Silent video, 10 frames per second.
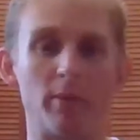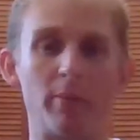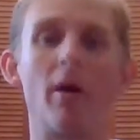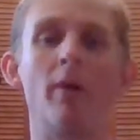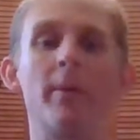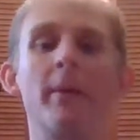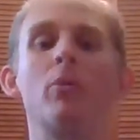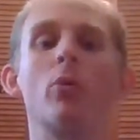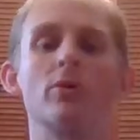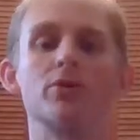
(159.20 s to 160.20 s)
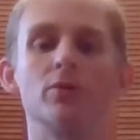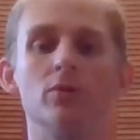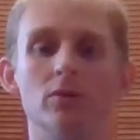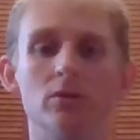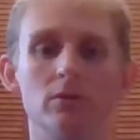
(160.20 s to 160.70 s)
of a
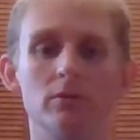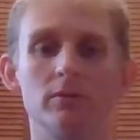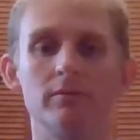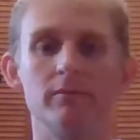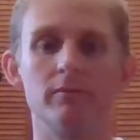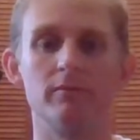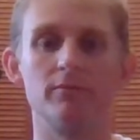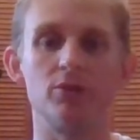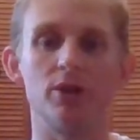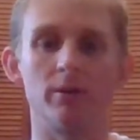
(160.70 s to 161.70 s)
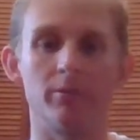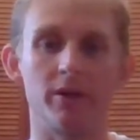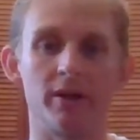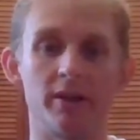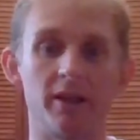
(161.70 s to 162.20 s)
proportional jump
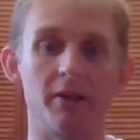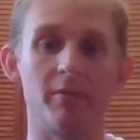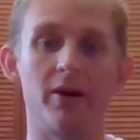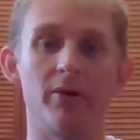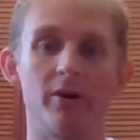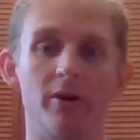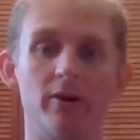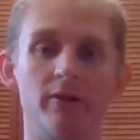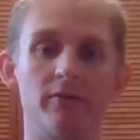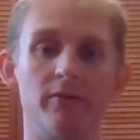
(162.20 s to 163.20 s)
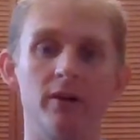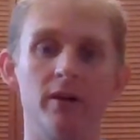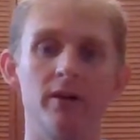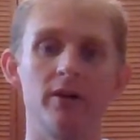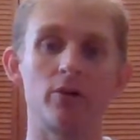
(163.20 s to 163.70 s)
in the amount of
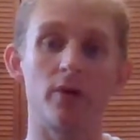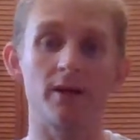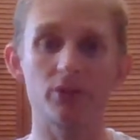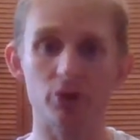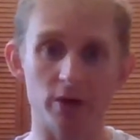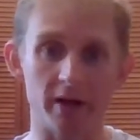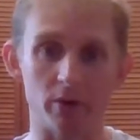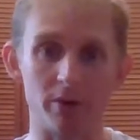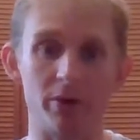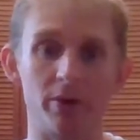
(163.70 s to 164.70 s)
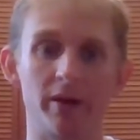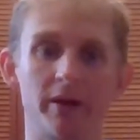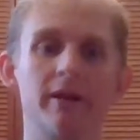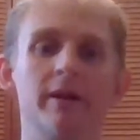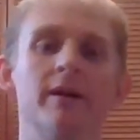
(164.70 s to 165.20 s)
cross training we're
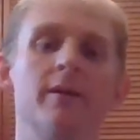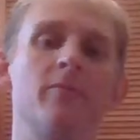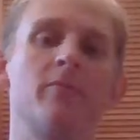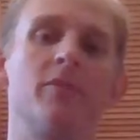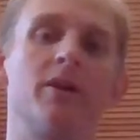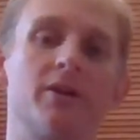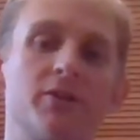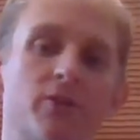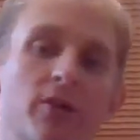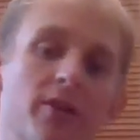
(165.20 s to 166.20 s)
doing, because for